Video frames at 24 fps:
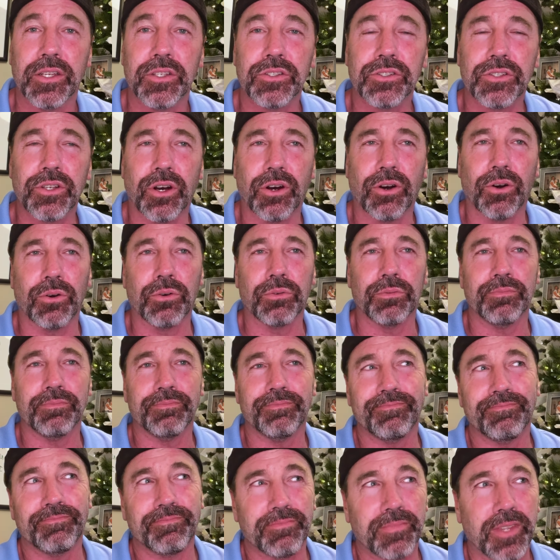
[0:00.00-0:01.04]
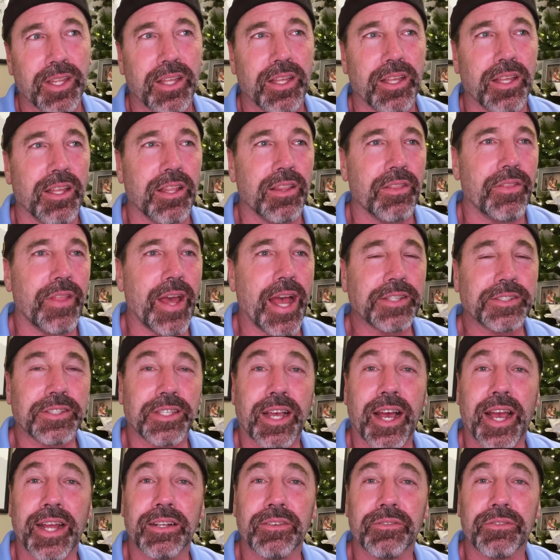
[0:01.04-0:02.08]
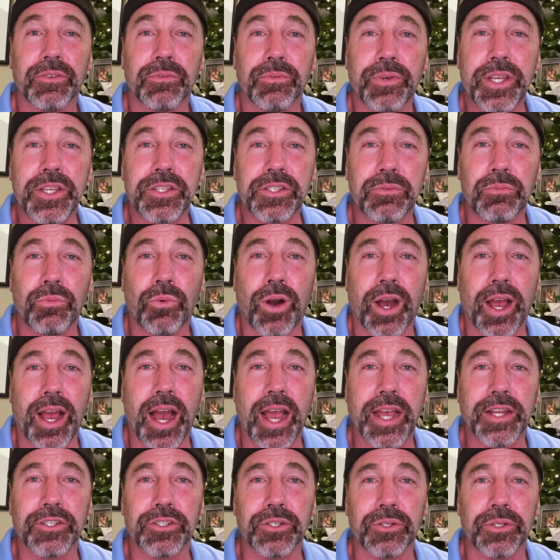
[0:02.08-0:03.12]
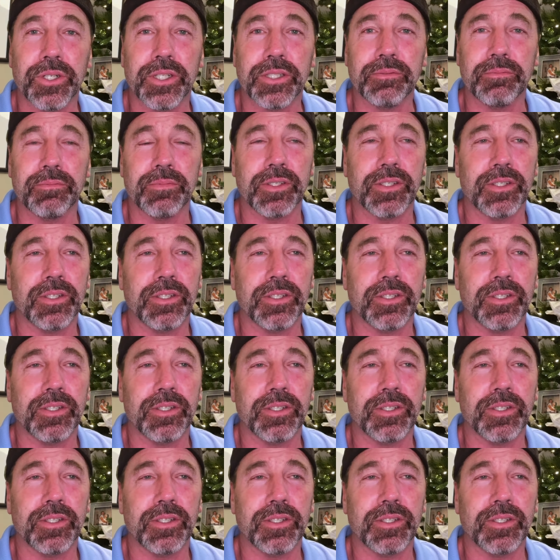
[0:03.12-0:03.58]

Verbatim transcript: So that's kind of the reason why I do it.